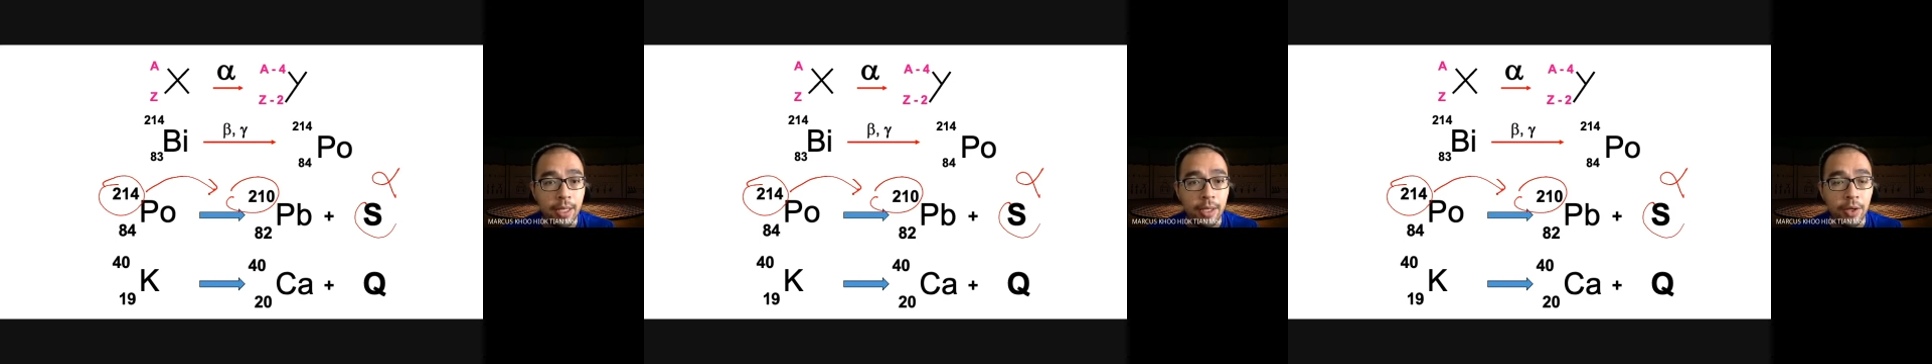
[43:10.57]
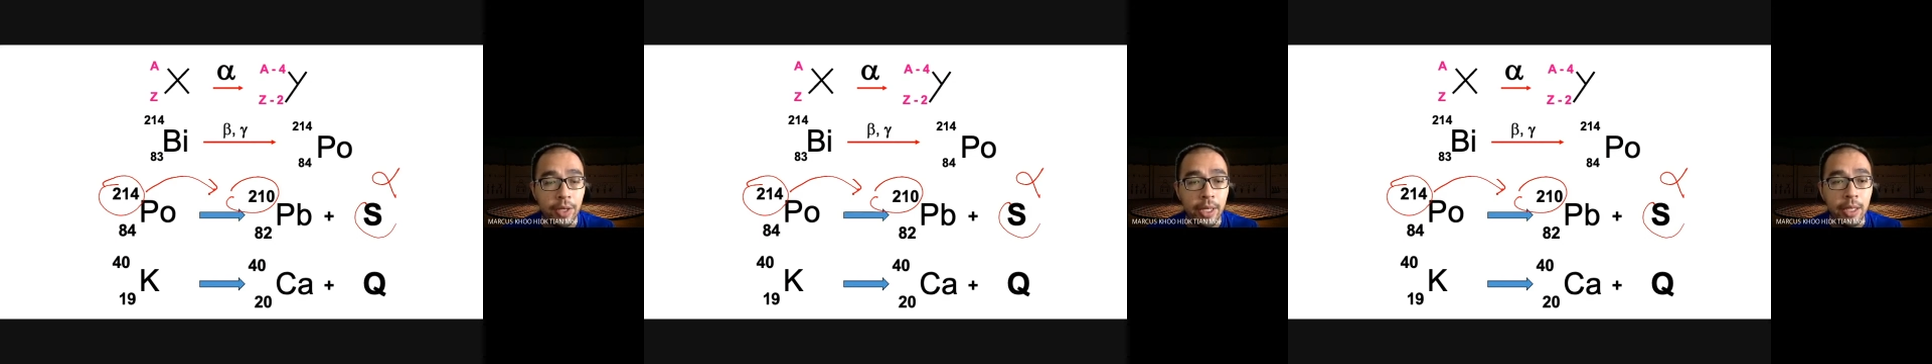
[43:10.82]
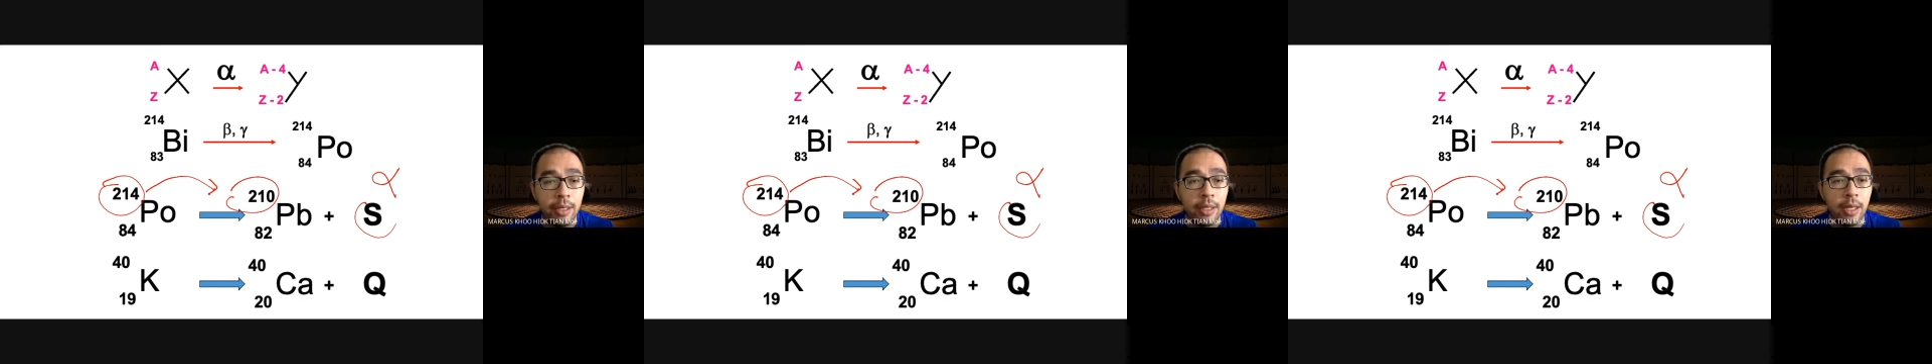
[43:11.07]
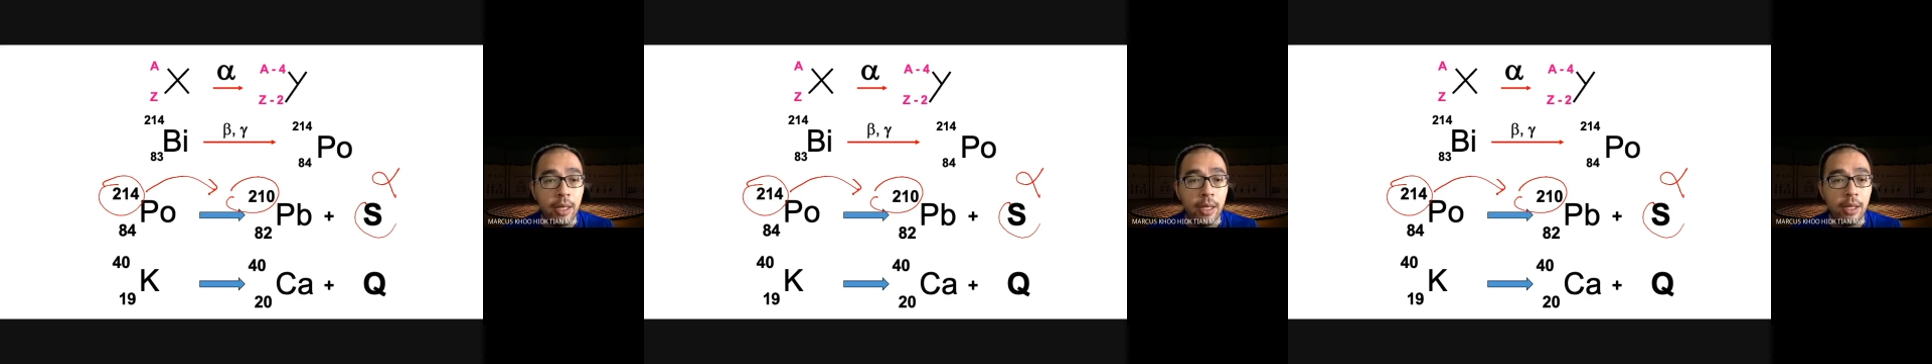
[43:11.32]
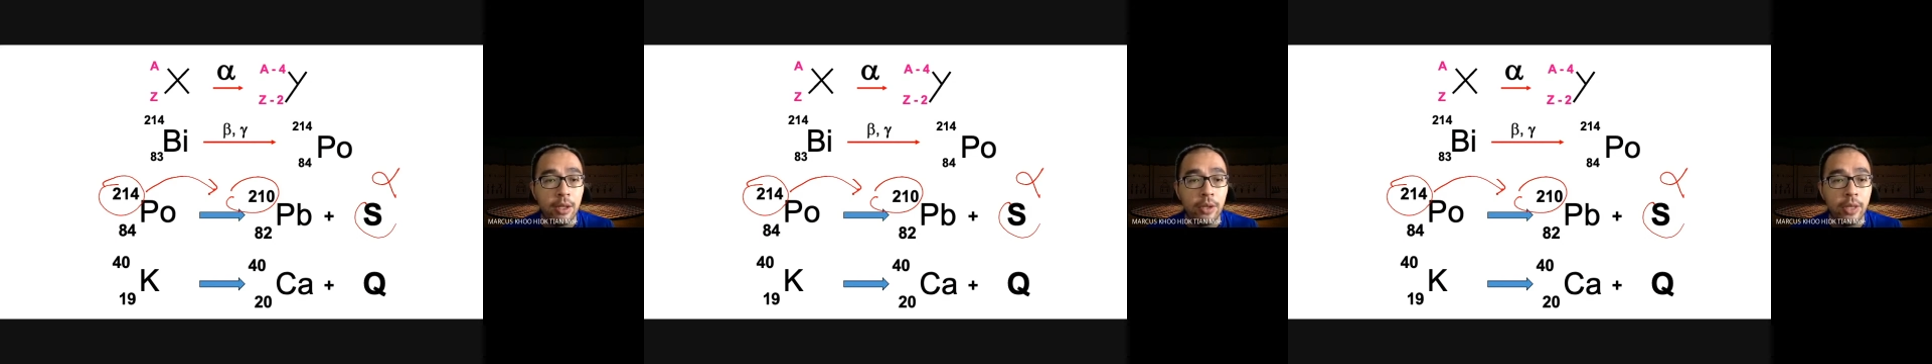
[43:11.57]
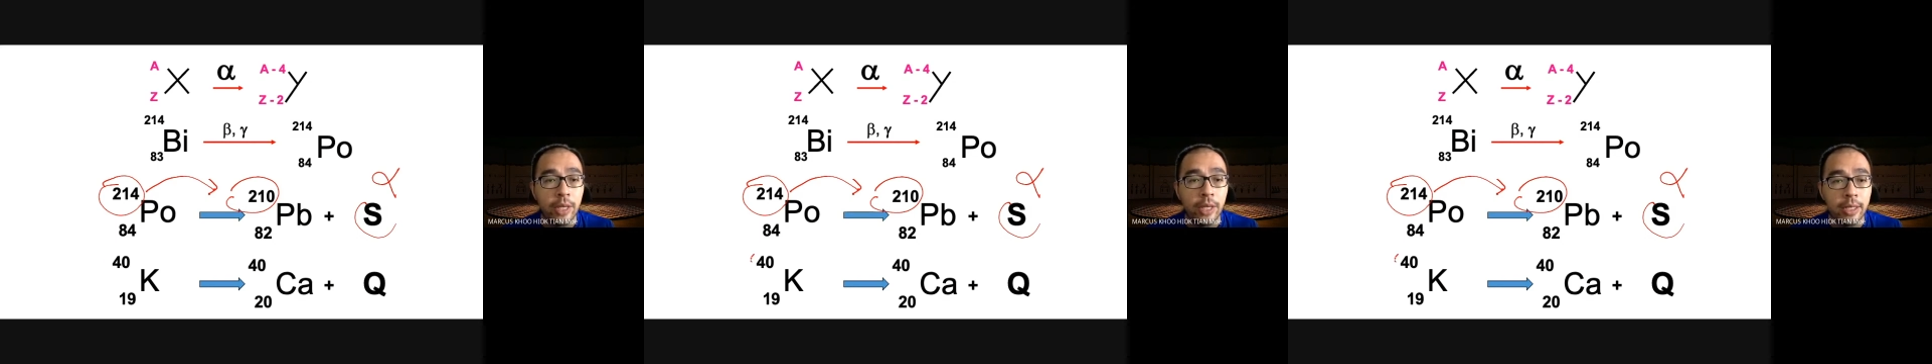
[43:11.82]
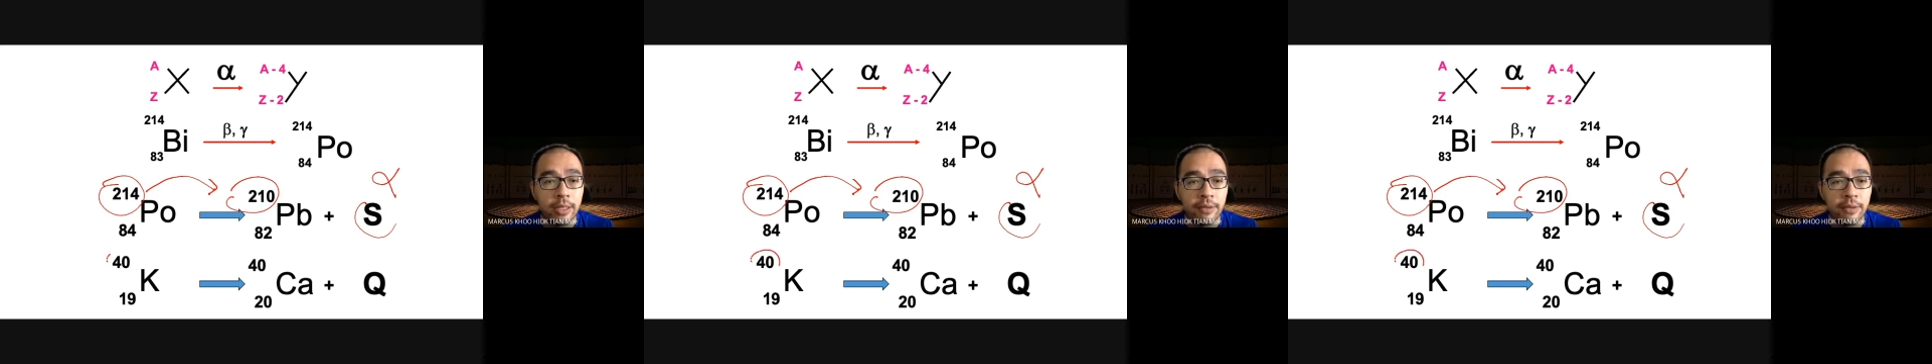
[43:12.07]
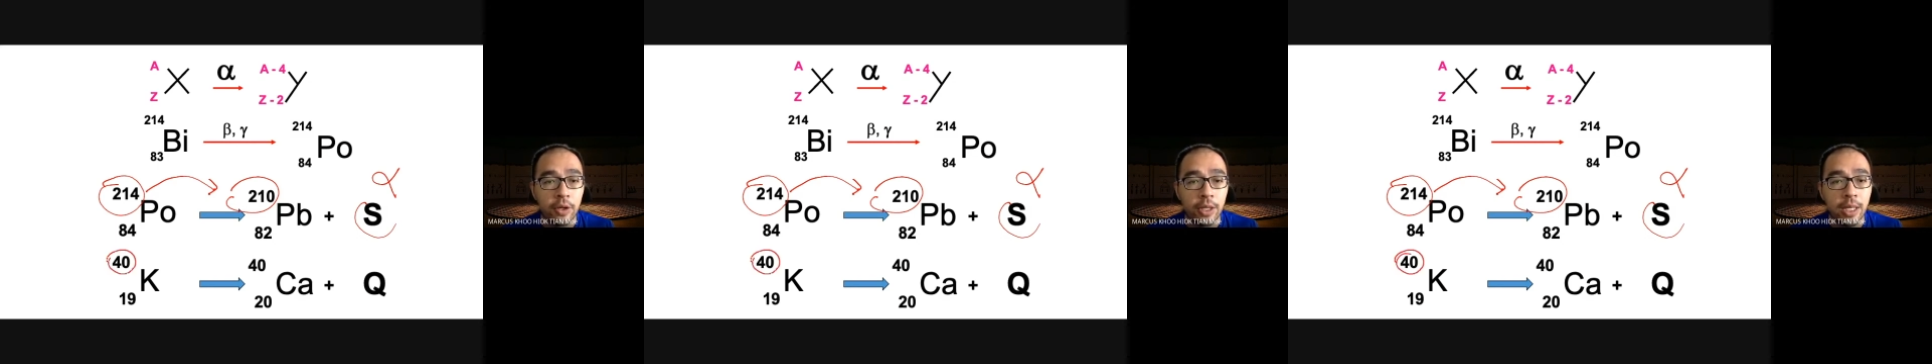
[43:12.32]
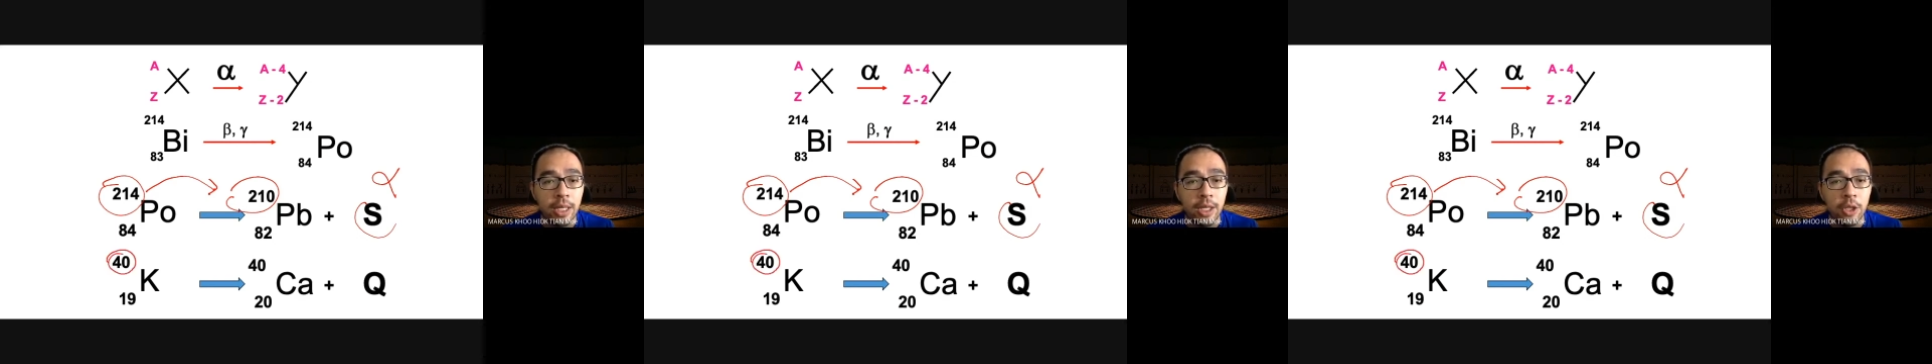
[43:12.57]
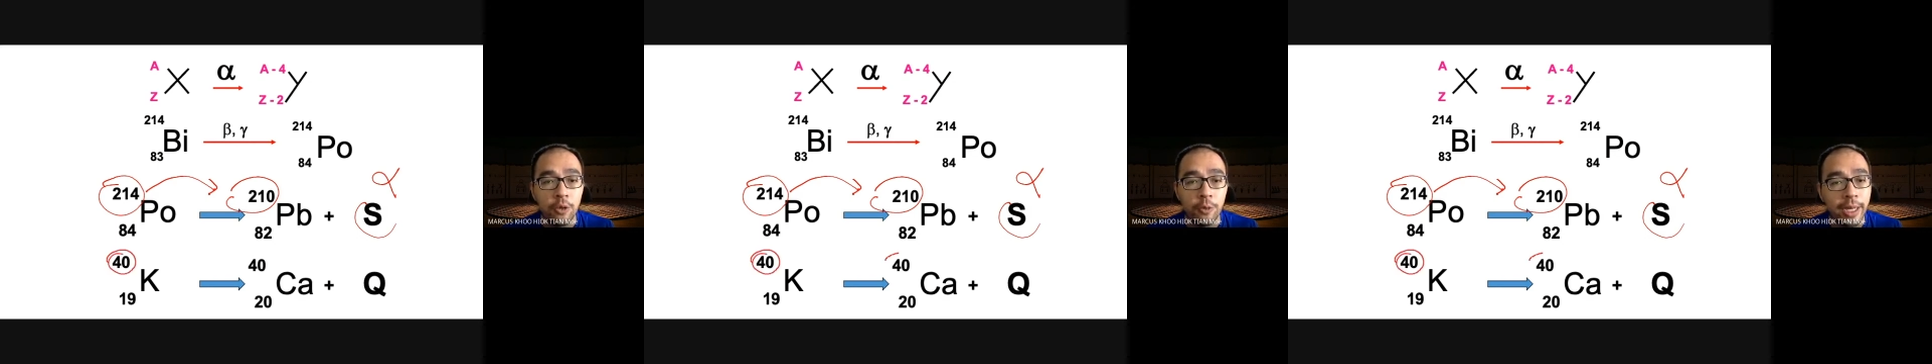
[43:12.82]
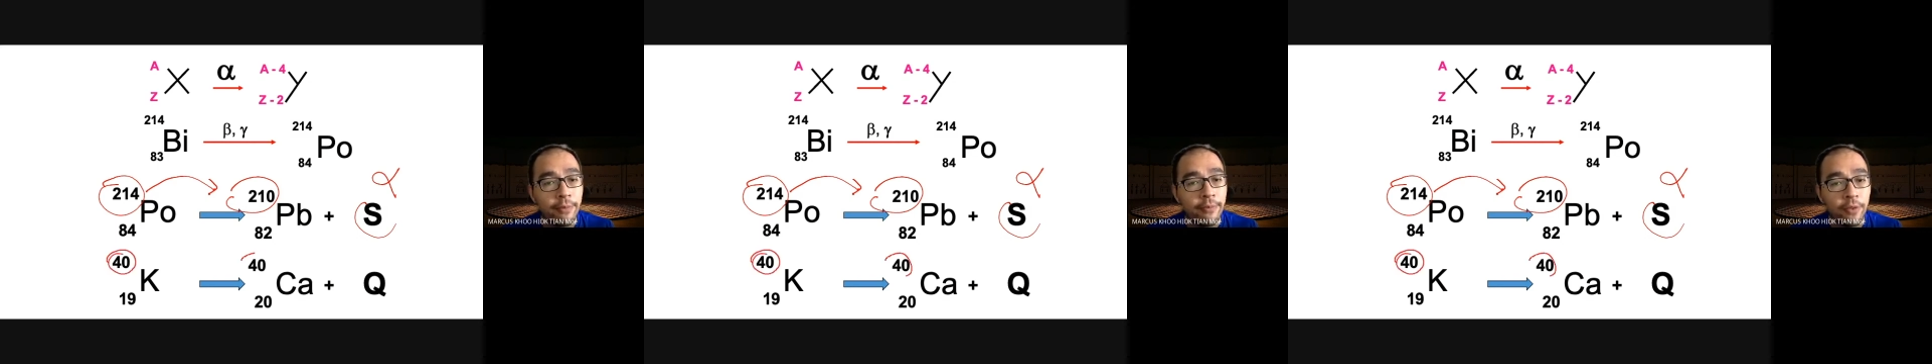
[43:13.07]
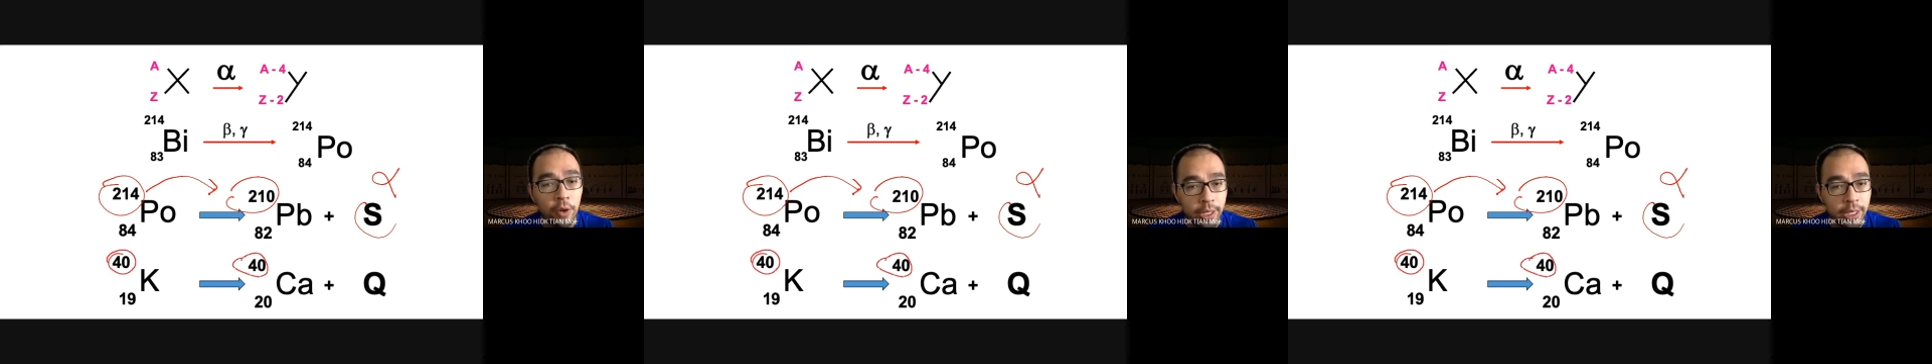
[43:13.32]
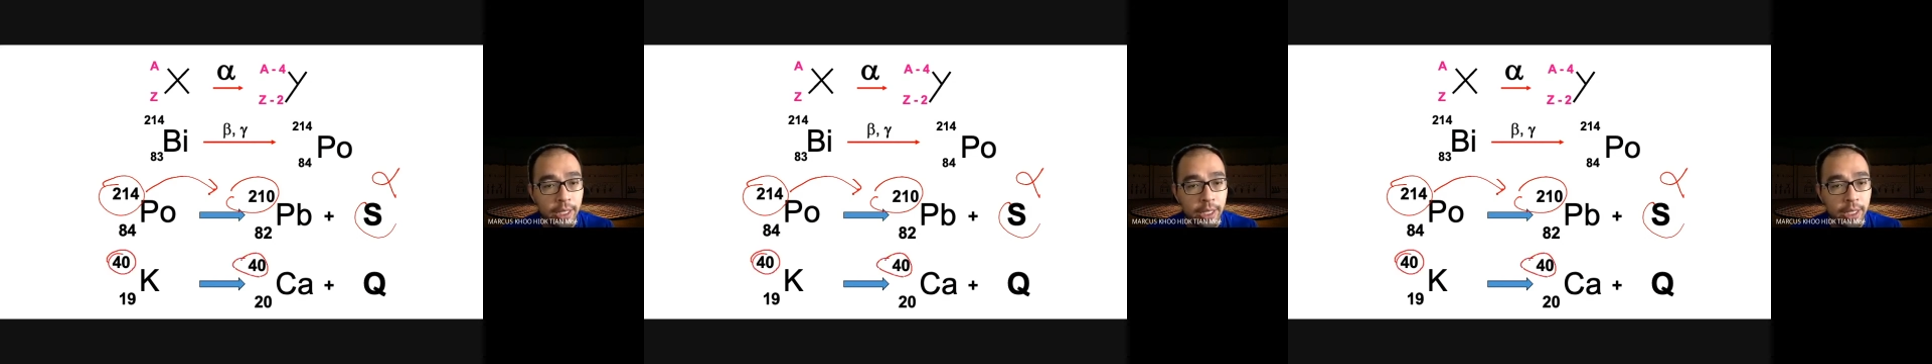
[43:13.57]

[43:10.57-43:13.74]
Okay, look at this, 40 to become 40.